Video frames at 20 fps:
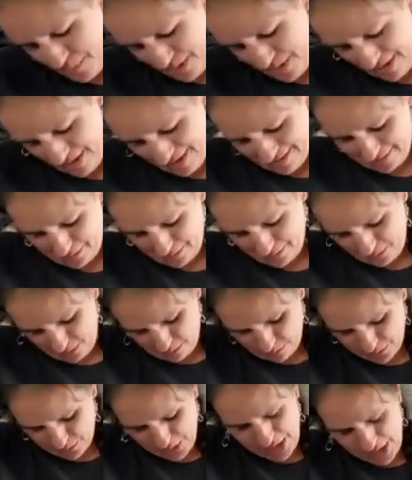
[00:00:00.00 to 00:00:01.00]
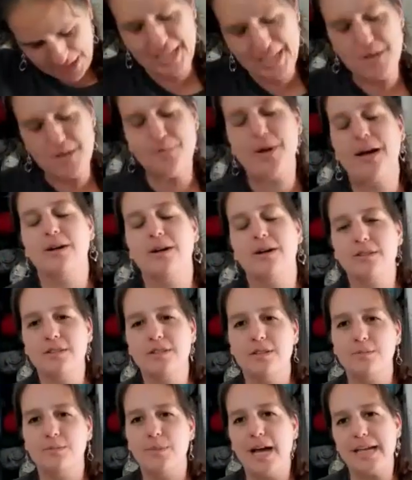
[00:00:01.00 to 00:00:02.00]
But you talking about
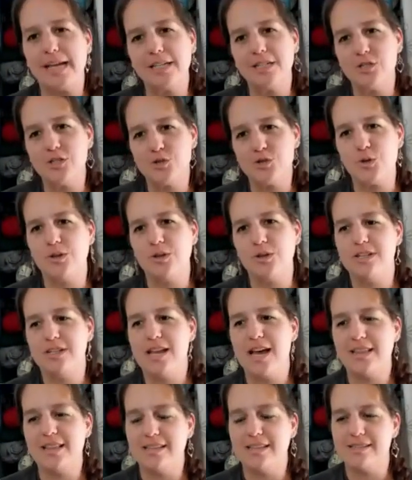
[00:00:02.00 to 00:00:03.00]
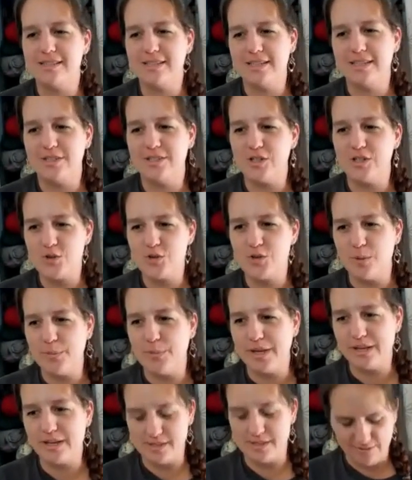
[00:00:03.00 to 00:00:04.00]
the mind control and not listening to Trump
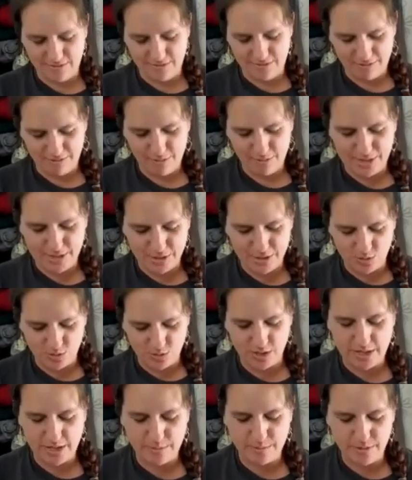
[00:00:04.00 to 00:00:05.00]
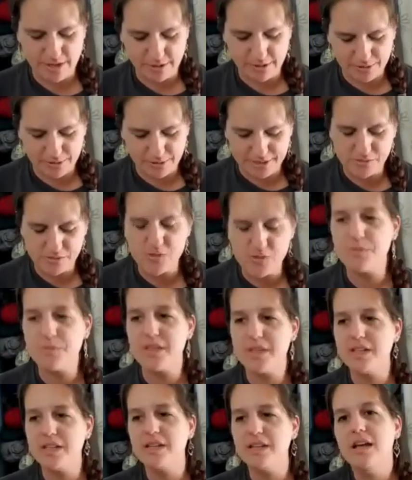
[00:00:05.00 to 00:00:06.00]
because heaven forbid you might agree or
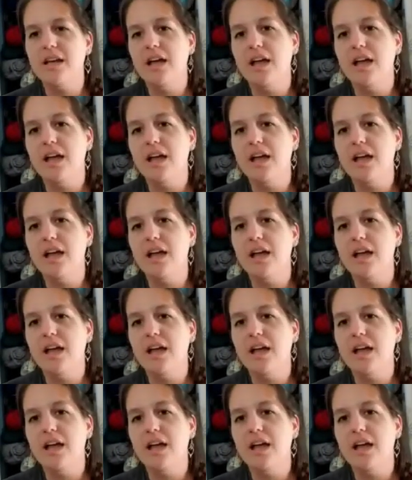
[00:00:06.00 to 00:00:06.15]
something.